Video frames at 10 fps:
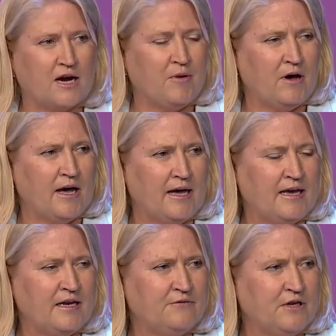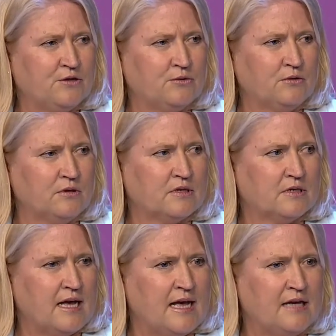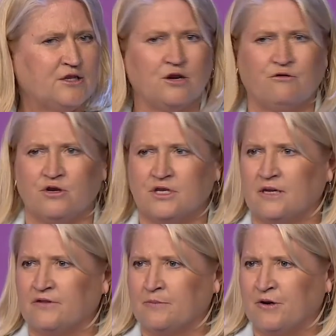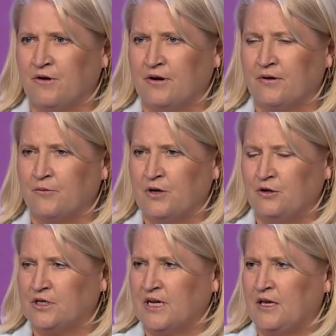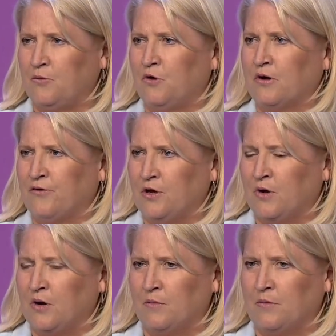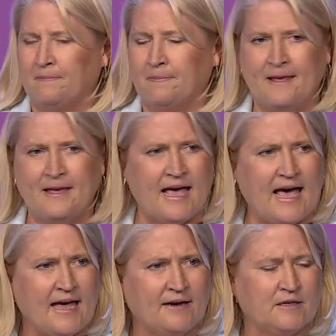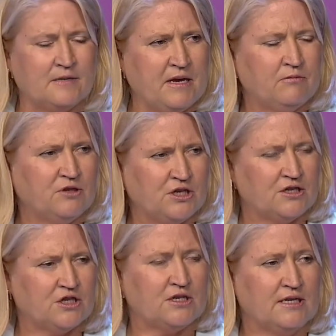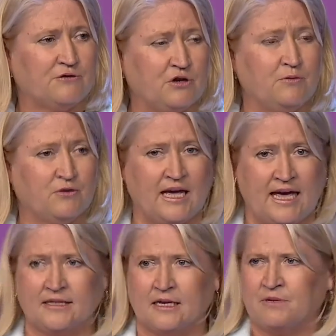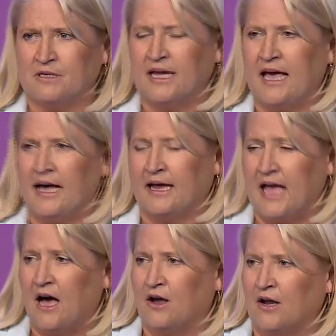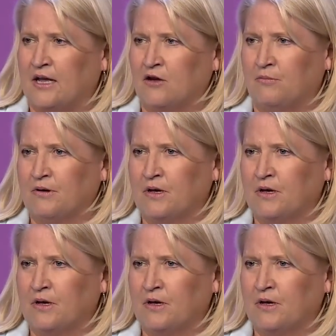by individuals' generosity of spirit when you say you work for UN Women, and people just naturally put their hands up and say, how can I help?